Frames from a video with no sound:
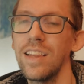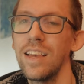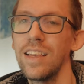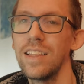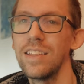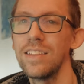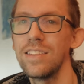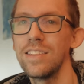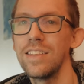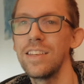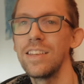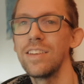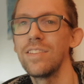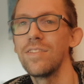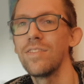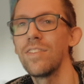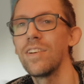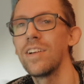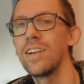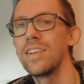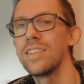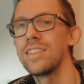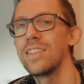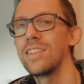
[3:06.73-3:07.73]
the day of the scene and
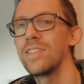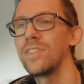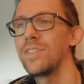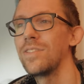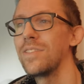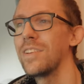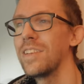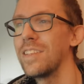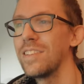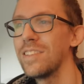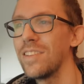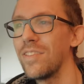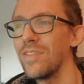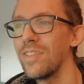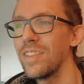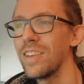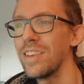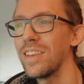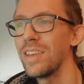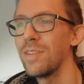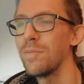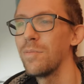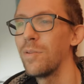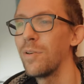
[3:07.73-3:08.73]
realize that you need
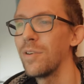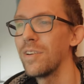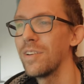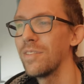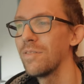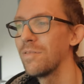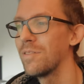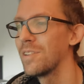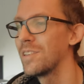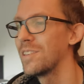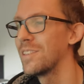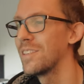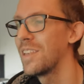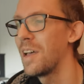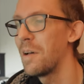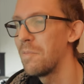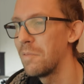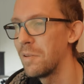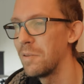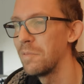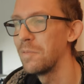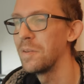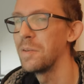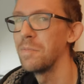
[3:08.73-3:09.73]
something important, which has
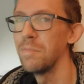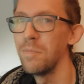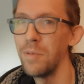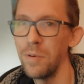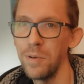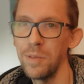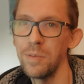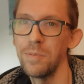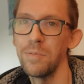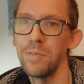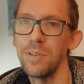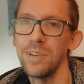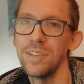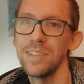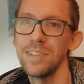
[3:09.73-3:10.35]
happened to me more than